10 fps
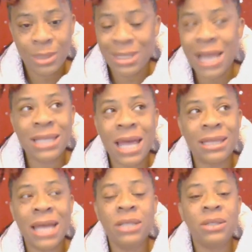
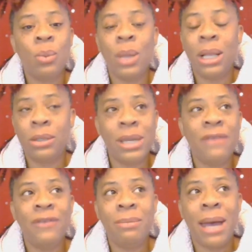That is a well-known,
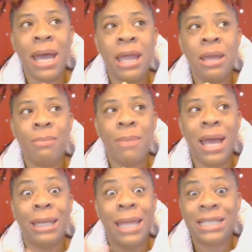even my
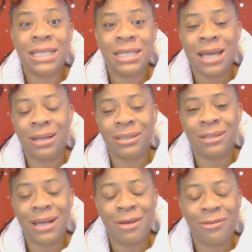Lexi
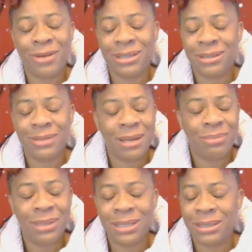doctor, God rest,
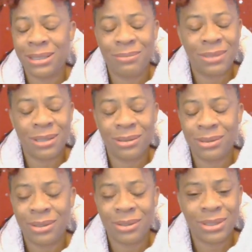God bless him,
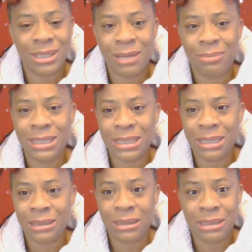Dr. Carson, God bless
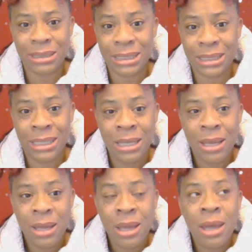Dr. Carson.
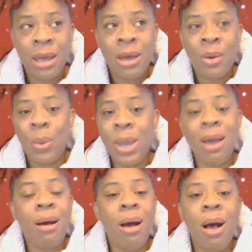We,
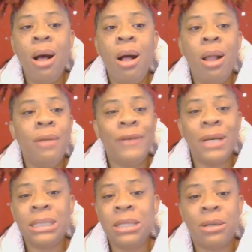all of
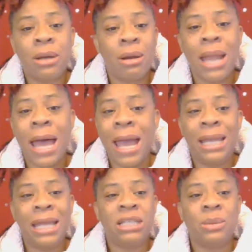us and the girl, I
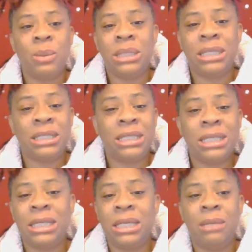had Lexi with
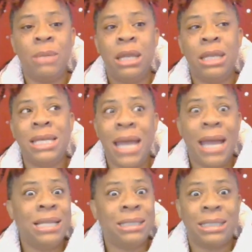16 in the
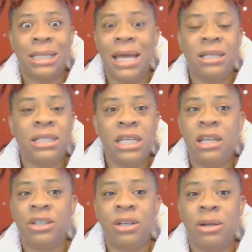90s, there's a lot of
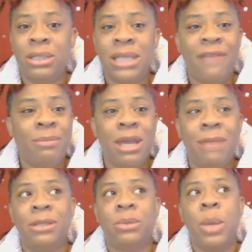teenage girls having
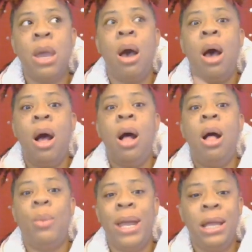babies. We
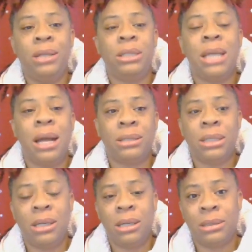all went to
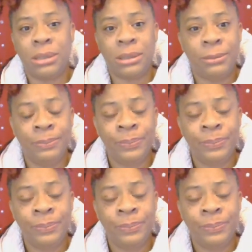Dr. Carson.